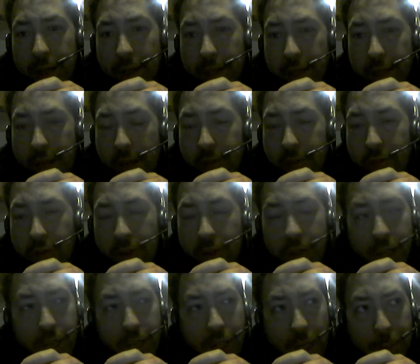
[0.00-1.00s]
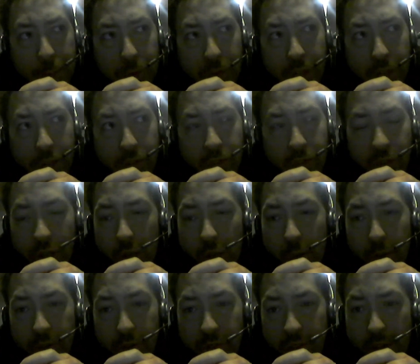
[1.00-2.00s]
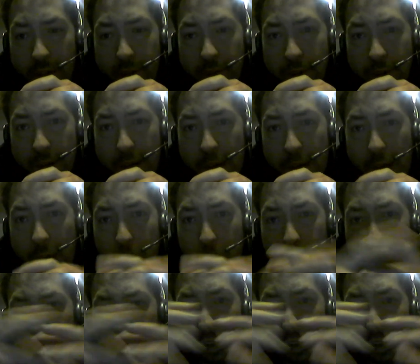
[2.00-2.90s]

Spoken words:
yesterday, a couple days ago, etc., I was